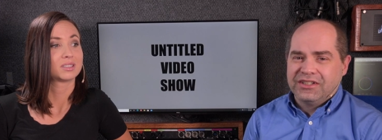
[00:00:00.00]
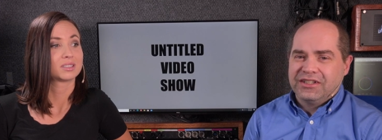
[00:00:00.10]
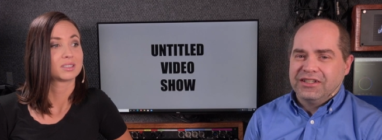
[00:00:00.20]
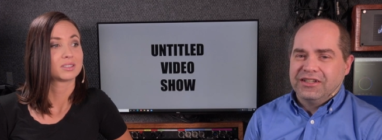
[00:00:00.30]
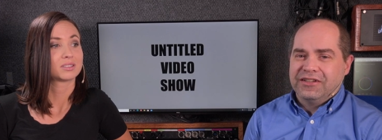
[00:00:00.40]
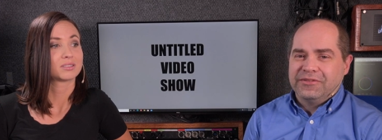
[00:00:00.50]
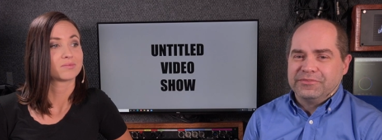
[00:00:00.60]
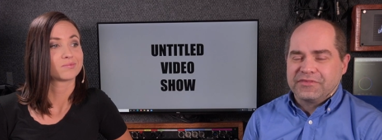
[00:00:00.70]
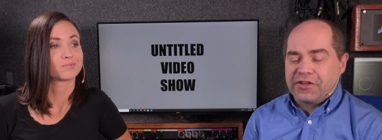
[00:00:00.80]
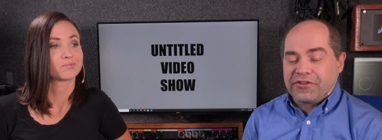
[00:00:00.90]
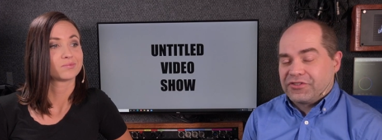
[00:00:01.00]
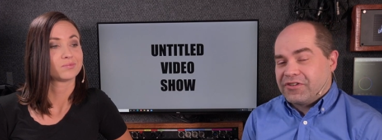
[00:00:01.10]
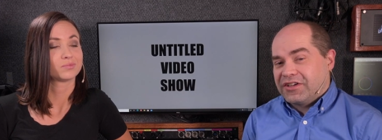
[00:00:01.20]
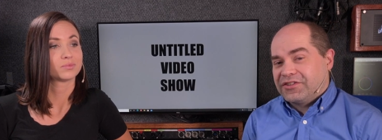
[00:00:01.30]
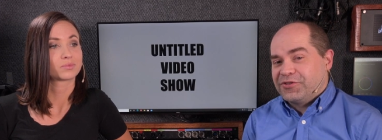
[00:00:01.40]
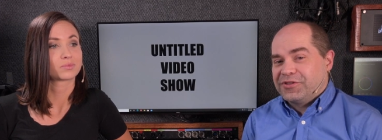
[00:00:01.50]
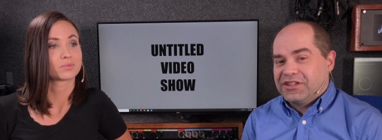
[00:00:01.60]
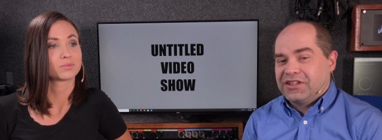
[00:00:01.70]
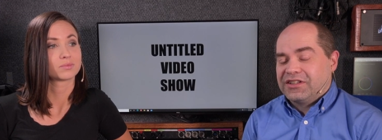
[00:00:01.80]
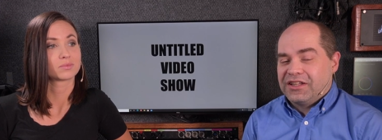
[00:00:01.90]
Speaker 1: yeah, there's a lot to it.
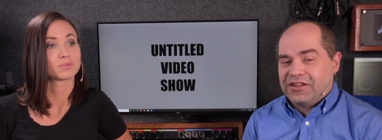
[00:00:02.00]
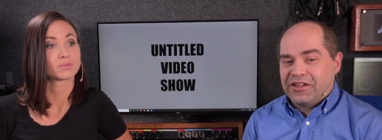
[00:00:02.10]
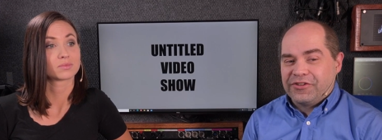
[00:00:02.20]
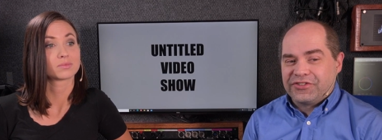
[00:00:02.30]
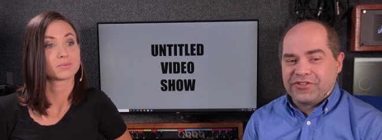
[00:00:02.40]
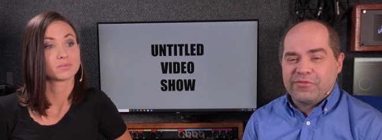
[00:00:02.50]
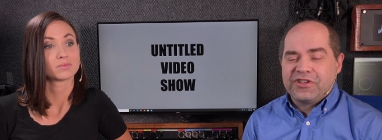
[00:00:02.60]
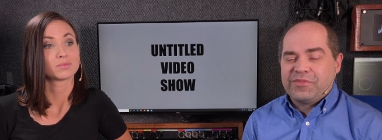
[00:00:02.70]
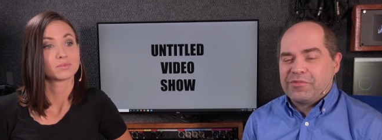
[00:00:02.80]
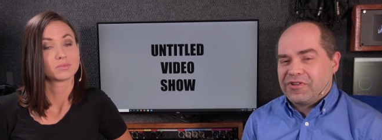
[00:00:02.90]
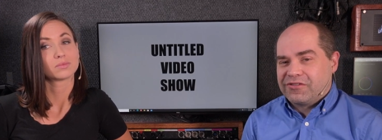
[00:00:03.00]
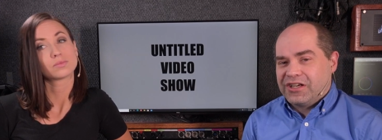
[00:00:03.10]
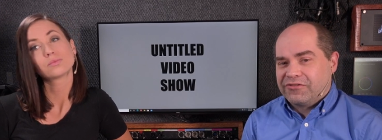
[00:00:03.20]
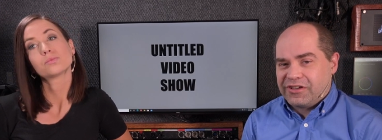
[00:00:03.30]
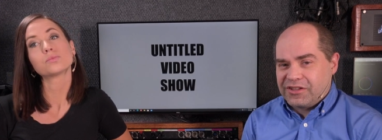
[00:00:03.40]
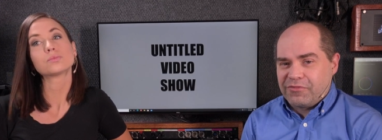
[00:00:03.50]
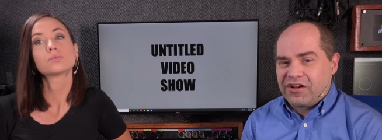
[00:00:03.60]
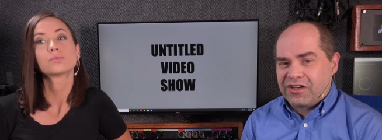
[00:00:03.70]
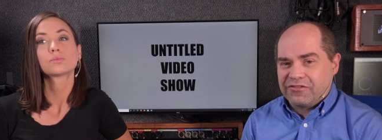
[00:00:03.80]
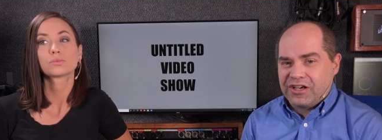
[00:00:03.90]
And there's so many people that are entering the
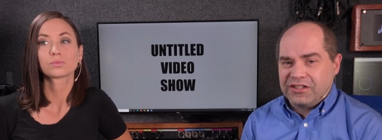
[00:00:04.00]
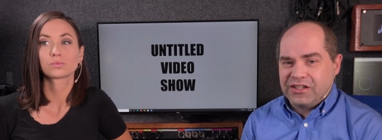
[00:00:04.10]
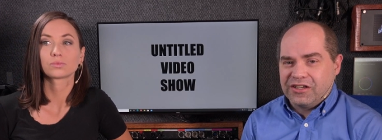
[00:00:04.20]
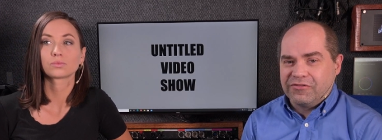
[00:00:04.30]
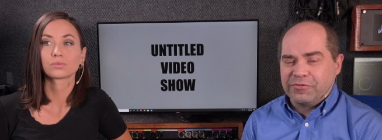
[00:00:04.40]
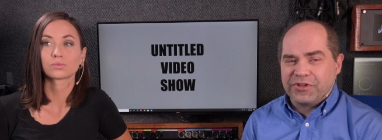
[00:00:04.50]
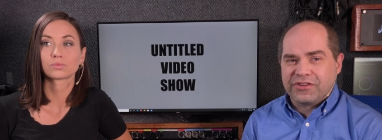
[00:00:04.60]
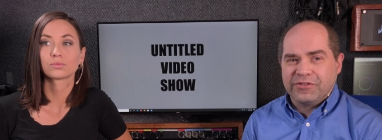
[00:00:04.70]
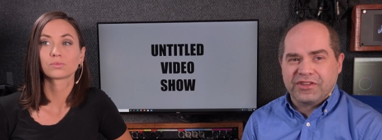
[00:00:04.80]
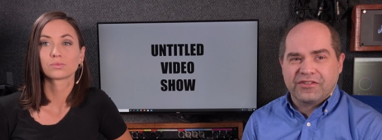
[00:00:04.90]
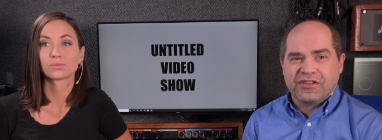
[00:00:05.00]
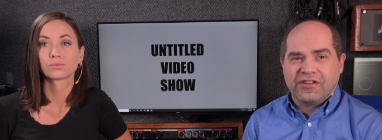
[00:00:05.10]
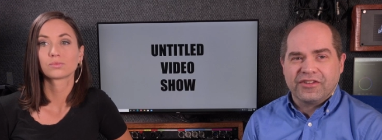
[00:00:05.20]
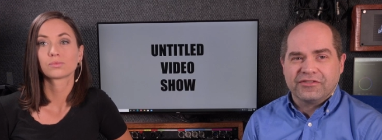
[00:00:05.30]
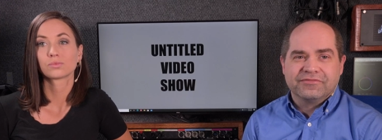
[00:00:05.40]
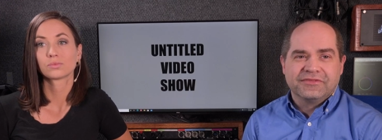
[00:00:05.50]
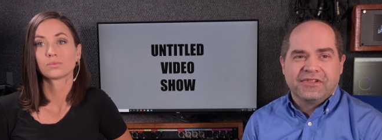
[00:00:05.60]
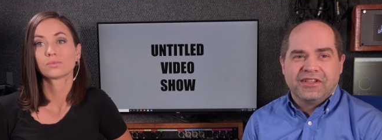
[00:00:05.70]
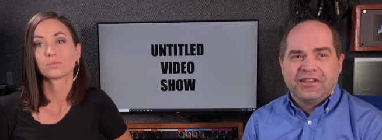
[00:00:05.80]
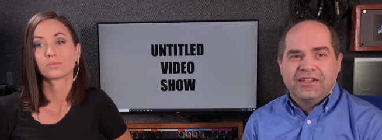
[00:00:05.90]
market right now. And with all the
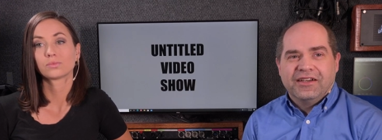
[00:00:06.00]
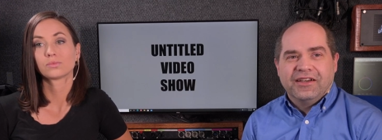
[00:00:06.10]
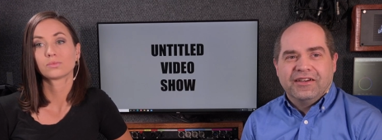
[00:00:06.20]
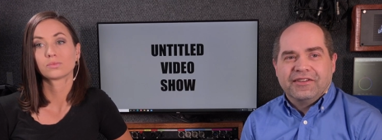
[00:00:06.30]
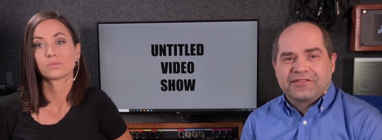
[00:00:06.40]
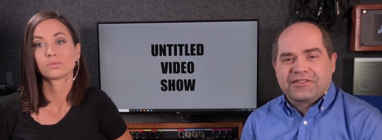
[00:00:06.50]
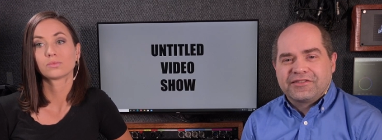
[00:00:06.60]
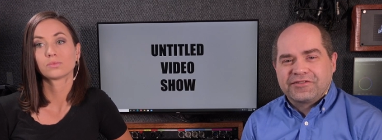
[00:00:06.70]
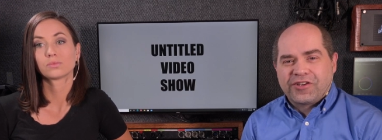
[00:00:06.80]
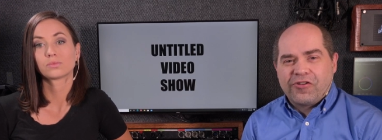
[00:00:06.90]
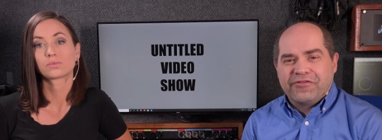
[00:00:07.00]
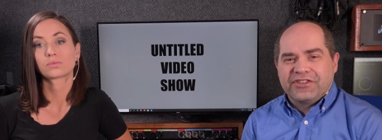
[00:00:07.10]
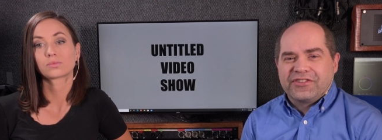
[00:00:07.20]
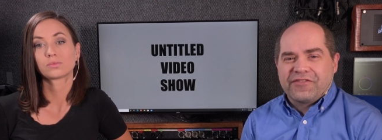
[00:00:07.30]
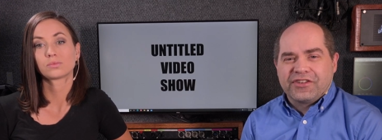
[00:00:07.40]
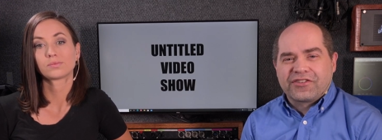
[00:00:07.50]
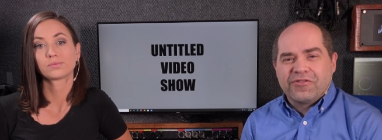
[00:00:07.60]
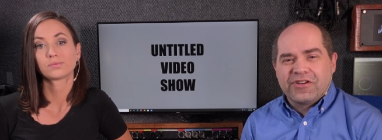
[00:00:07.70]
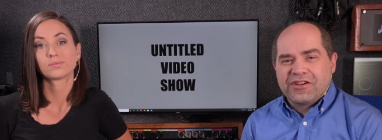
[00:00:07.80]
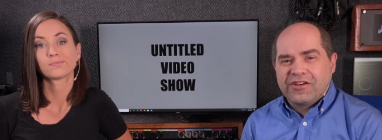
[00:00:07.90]
COVID stuff that's
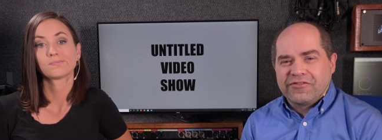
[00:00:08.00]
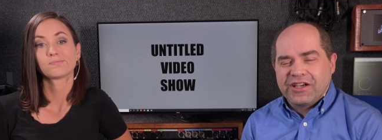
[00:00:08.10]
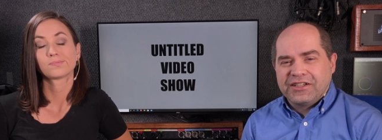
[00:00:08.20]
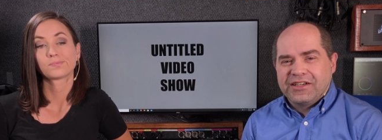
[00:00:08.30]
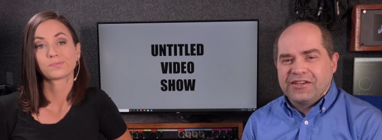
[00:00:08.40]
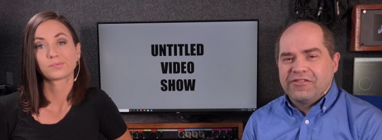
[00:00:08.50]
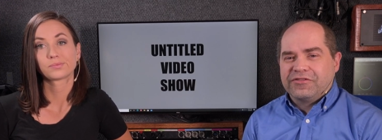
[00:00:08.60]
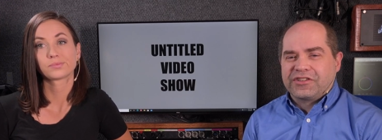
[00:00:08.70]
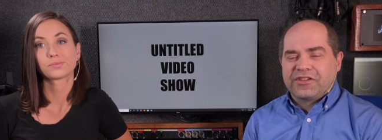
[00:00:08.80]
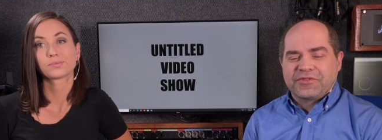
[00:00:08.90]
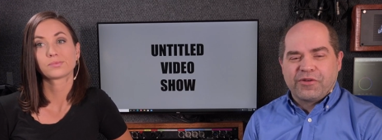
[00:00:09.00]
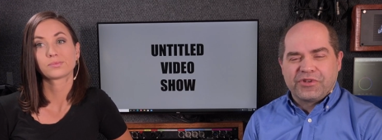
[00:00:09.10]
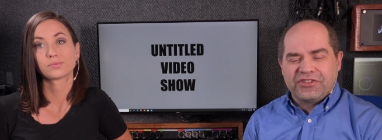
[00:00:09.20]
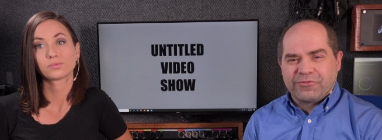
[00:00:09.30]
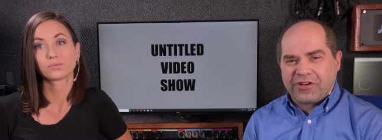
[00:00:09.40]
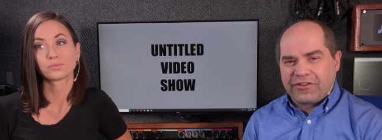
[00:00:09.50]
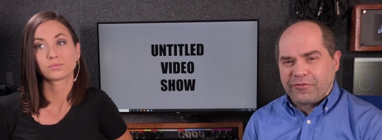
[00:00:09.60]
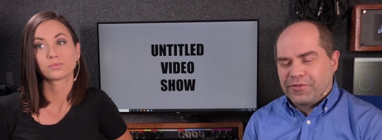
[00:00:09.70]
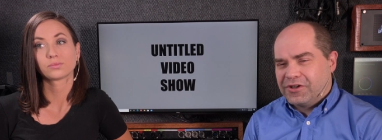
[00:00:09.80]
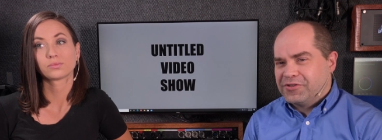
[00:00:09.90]
going on right now, and companies working from
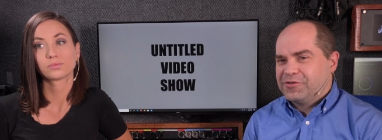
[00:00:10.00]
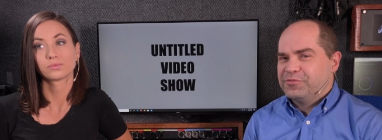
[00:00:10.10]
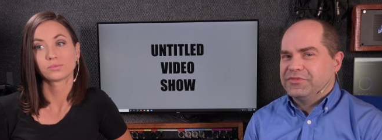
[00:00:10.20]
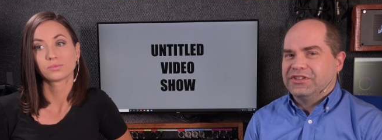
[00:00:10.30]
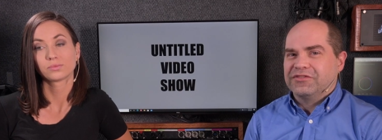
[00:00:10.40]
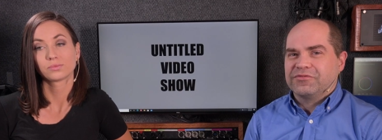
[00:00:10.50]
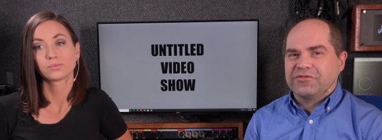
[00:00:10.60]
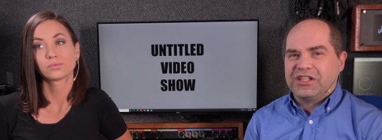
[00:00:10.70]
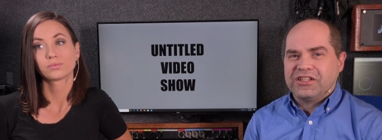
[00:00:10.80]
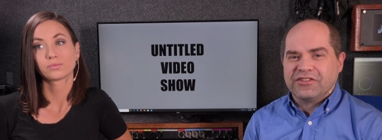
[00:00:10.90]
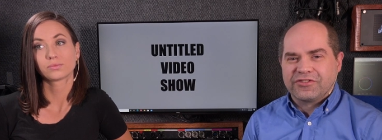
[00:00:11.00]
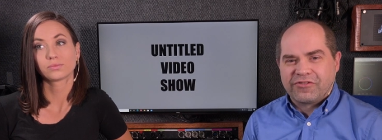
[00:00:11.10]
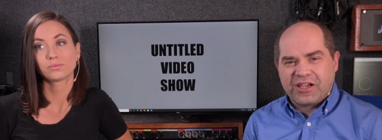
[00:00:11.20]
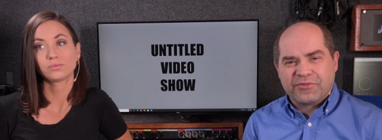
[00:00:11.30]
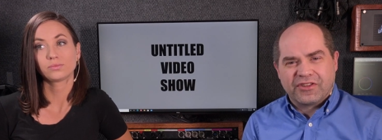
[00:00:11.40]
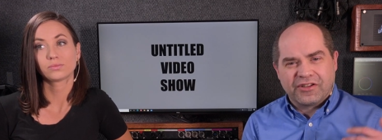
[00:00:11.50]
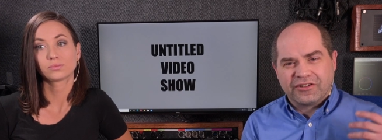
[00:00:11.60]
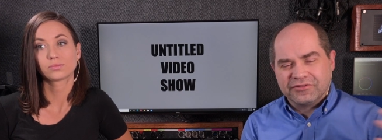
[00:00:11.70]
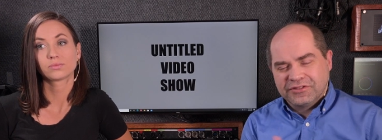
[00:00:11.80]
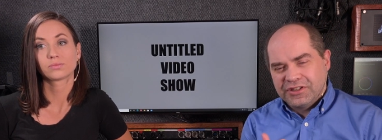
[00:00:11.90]
home and needing to stream to their
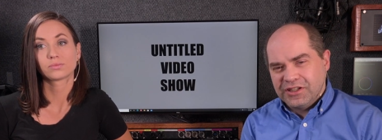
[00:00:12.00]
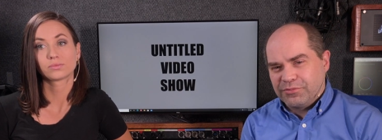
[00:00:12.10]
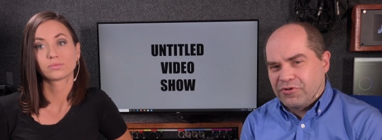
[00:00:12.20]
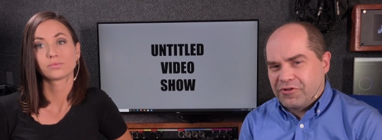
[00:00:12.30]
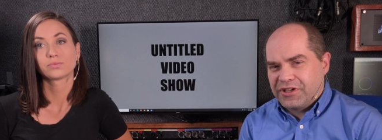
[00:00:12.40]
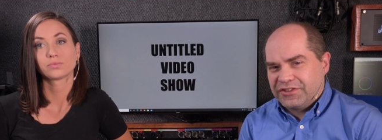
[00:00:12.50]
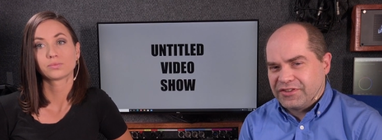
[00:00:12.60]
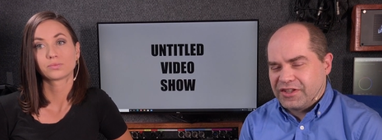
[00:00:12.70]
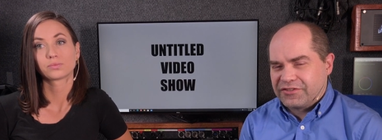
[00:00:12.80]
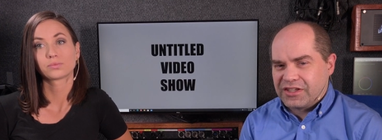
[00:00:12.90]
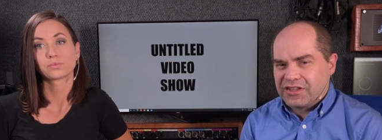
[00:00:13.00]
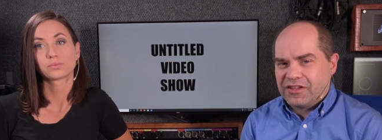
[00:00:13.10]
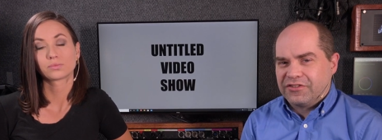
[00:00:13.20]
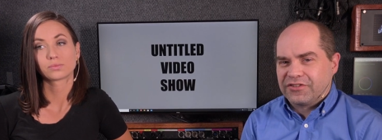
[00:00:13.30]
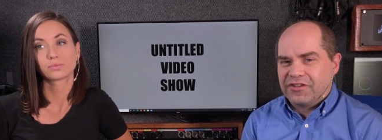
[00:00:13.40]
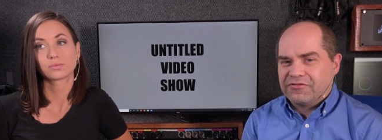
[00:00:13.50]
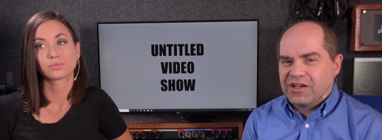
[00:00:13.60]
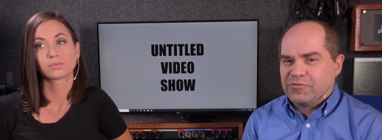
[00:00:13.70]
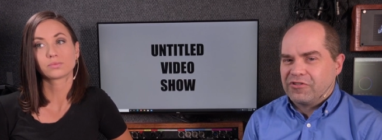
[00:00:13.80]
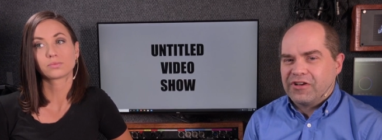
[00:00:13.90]
employees and things like that, there's a lot
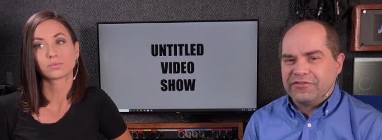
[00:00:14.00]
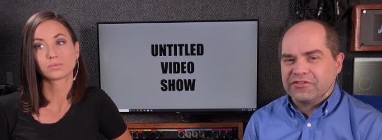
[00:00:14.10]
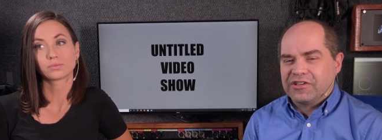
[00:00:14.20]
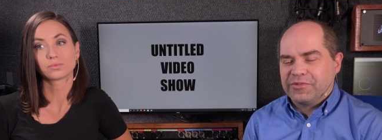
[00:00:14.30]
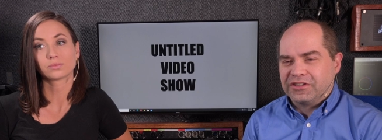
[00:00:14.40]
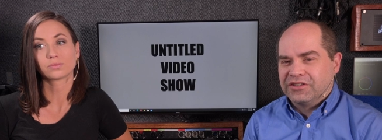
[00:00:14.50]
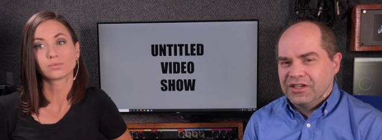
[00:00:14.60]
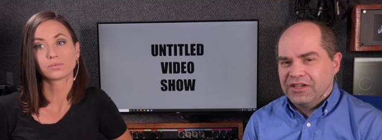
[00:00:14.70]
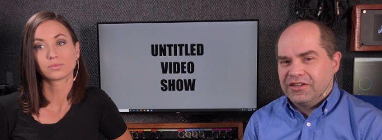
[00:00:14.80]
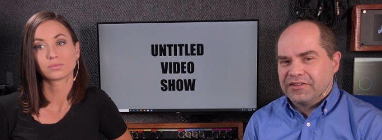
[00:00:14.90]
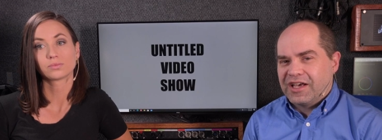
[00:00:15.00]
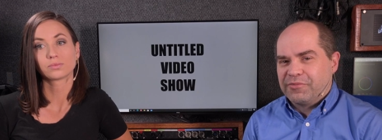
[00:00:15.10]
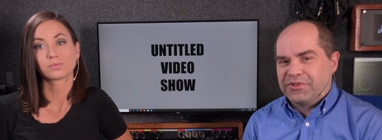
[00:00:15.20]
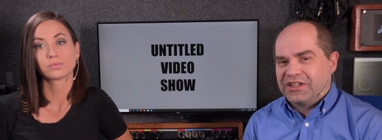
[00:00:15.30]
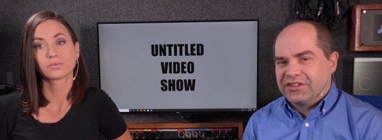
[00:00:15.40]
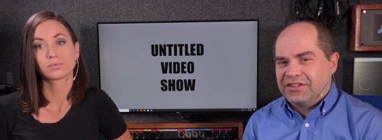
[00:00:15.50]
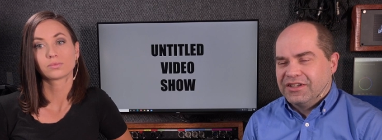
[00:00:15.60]
more live streaming that's happening.